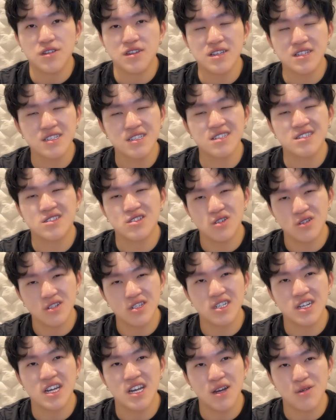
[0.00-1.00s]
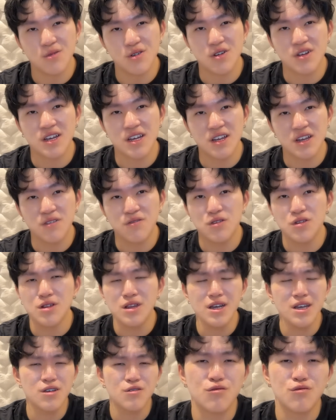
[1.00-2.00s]
this is your jam, okay? If you
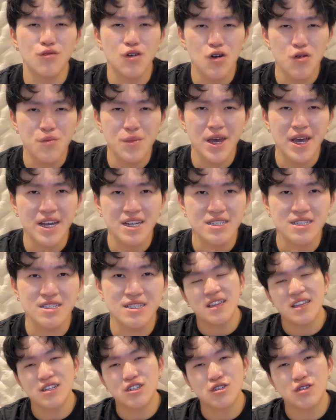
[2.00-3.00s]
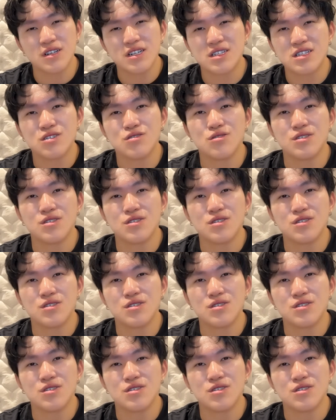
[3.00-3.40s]
like romance that treats you